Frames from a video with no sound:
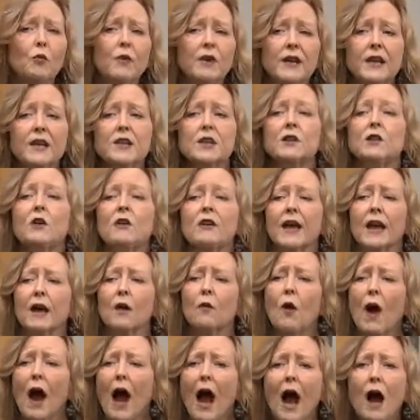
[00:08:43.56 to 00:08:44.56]
we need to look
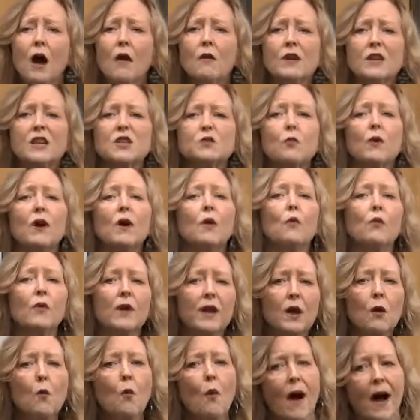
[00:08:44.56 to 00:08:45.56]
at how does what
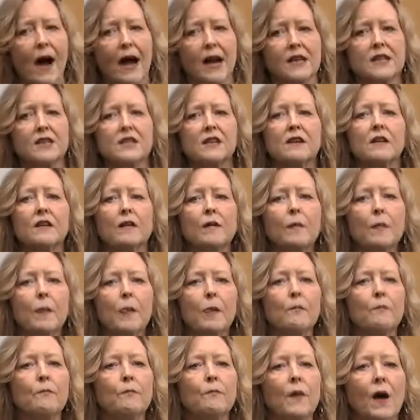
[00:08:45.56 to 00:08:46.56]
we want,
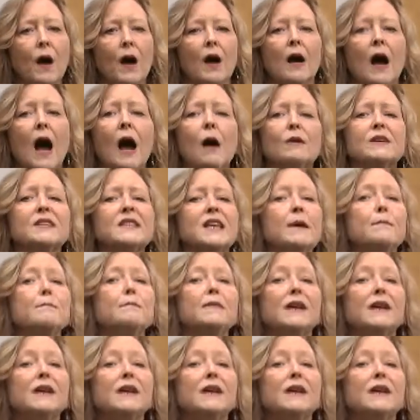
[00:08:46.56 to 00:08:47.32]
how is that